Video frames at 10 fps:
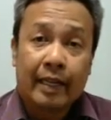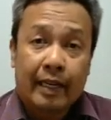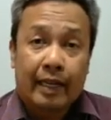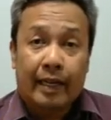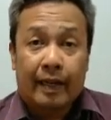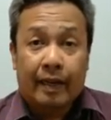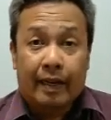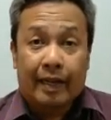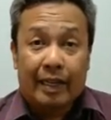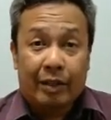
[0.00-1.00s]

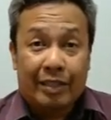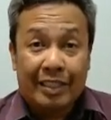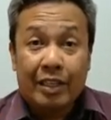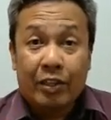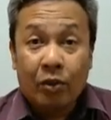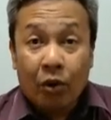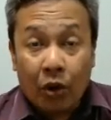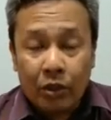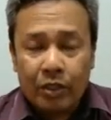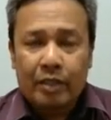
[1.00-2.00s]
It is
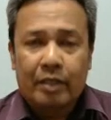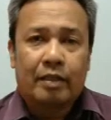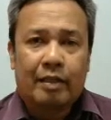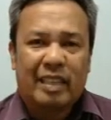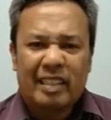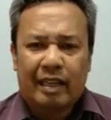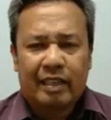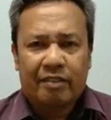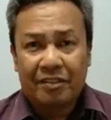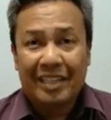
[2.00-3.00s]
thought. These are
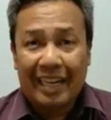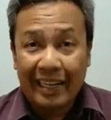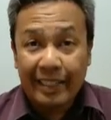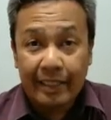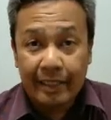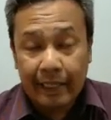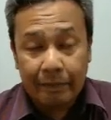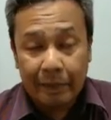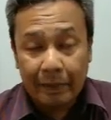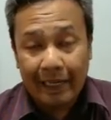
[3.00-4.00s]
different ideas
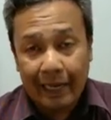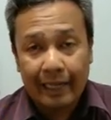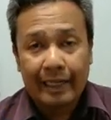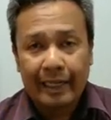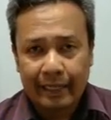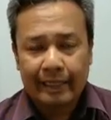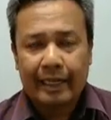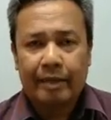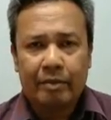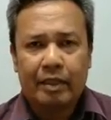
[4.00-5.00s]
that people had at that
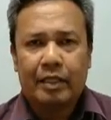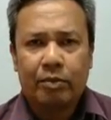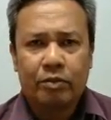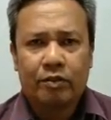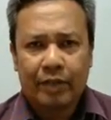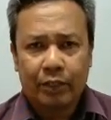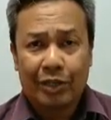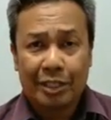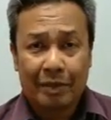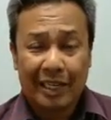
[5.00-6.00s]
time in terms of trying
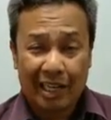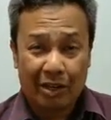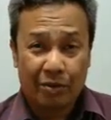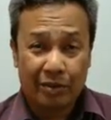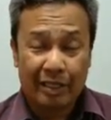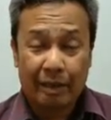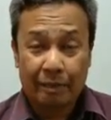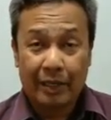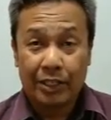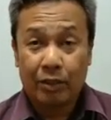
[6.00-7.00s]
to explain how the
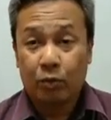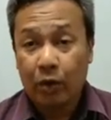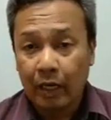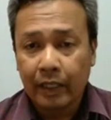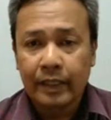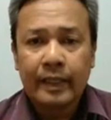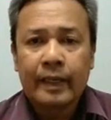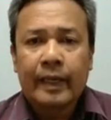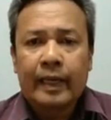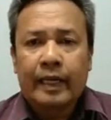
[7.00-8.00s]
replication works.
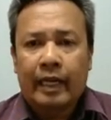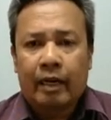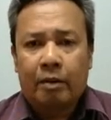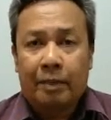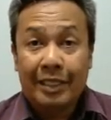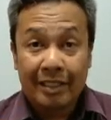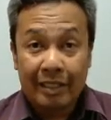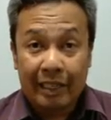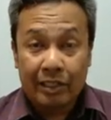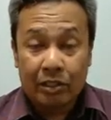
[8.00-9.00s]
Now,
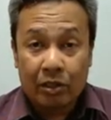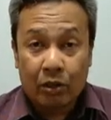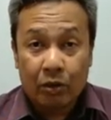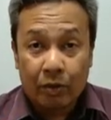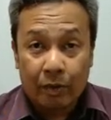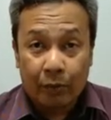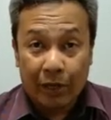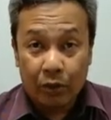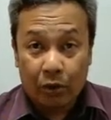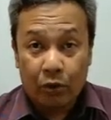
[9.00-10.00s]
Meselson and Stahl
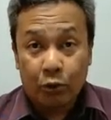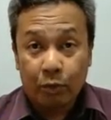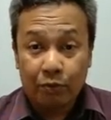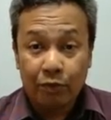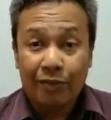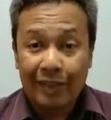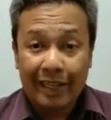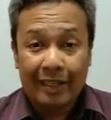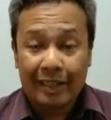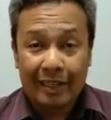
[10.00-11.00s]
went on to prove
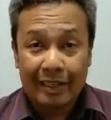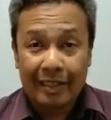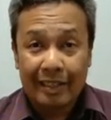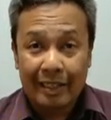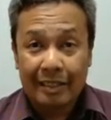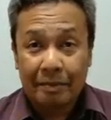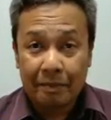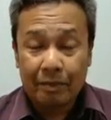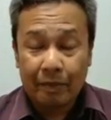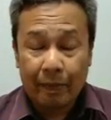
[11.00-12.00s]
that it is
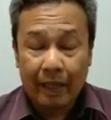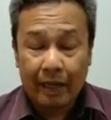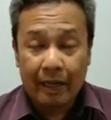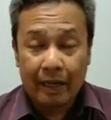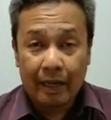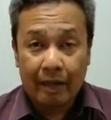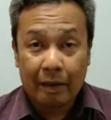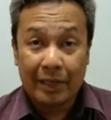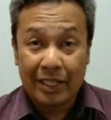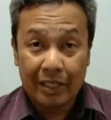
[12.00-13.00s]

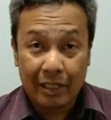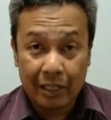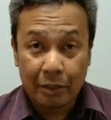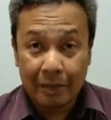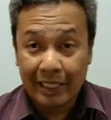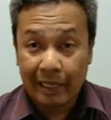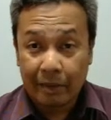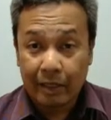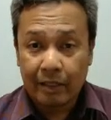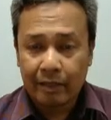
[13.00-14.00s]
replication occurs by
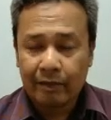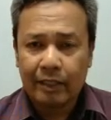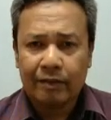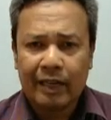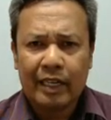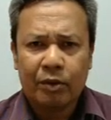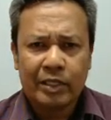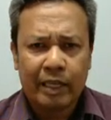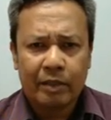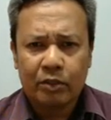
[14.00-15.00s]
semi-conservative, he
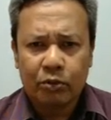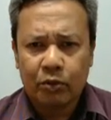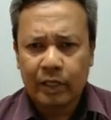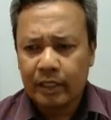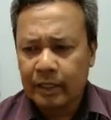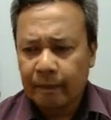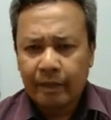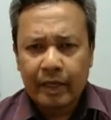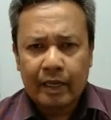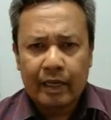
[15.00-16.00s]
was able to do this
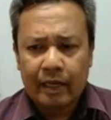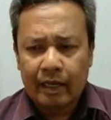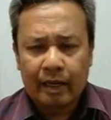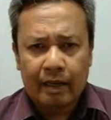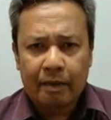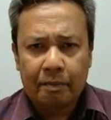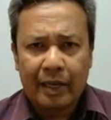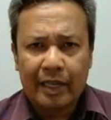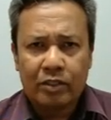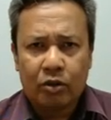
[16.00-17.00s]

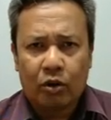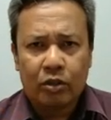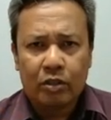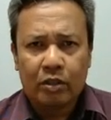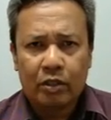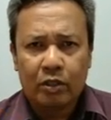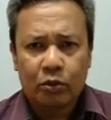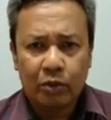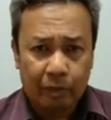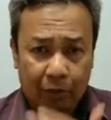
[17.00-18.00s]
based on
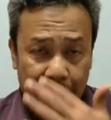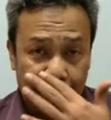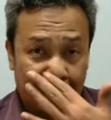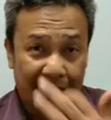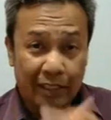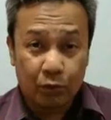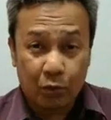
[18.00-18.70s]
two important factors.